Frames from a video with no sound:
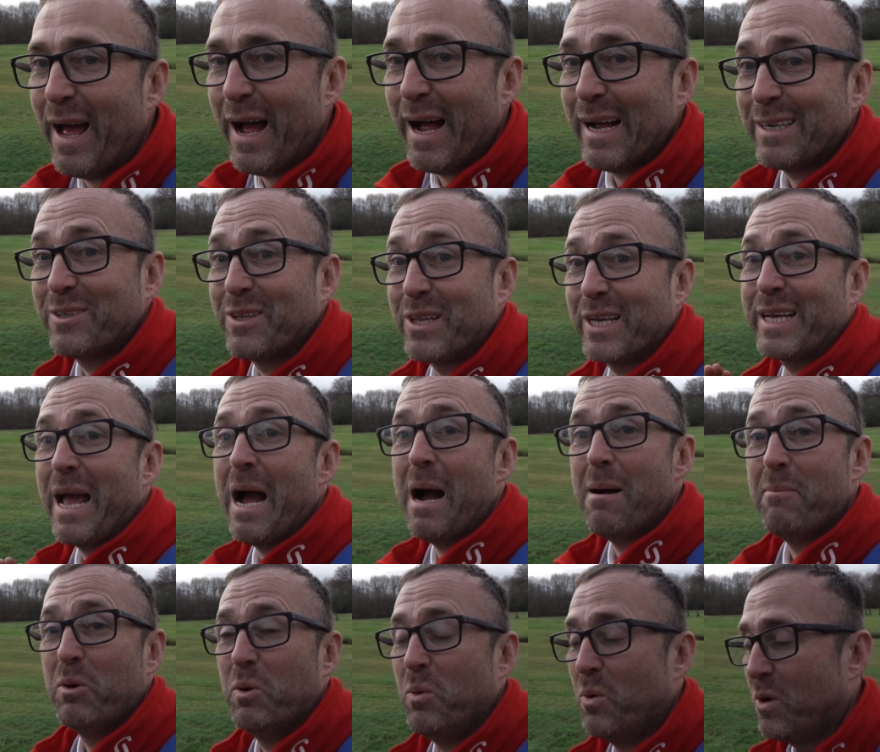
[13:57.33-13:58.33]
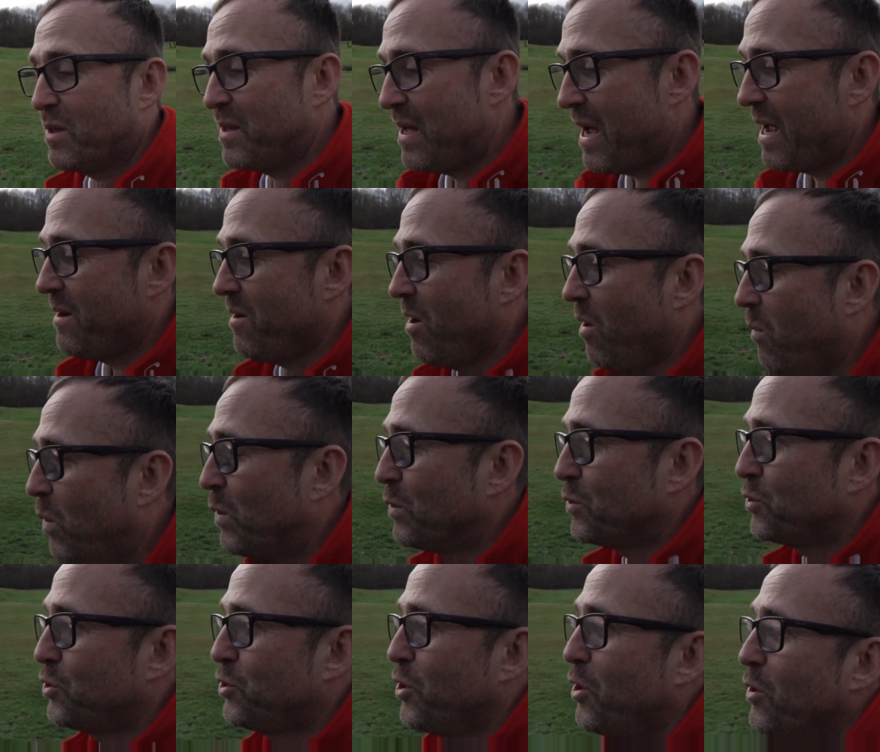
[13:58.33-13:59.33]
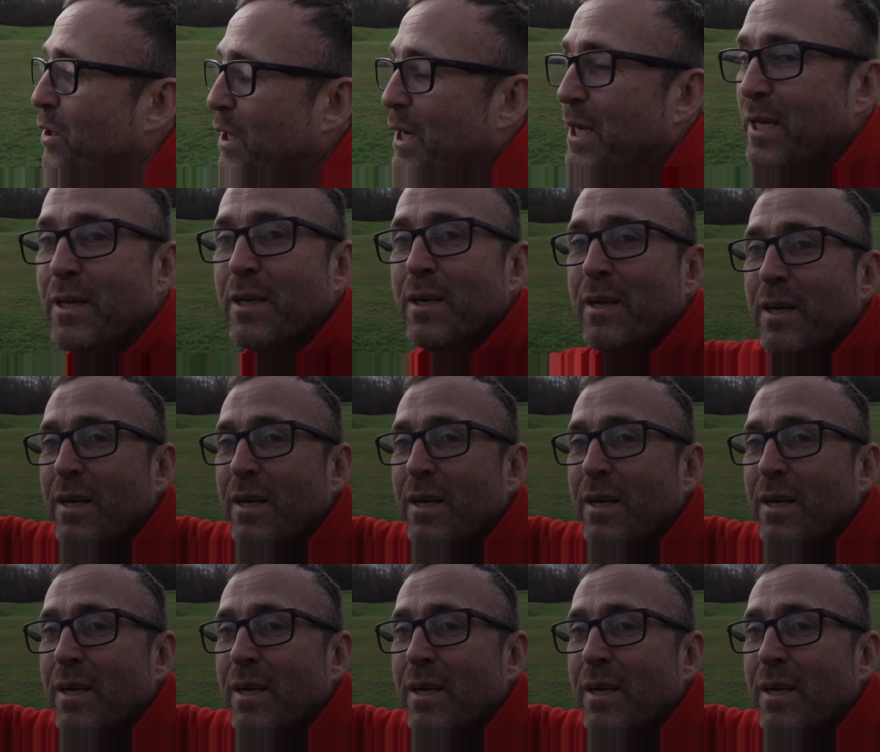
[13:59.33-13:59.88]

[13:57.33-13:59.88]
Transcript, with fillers: our So The camera work then was shocking.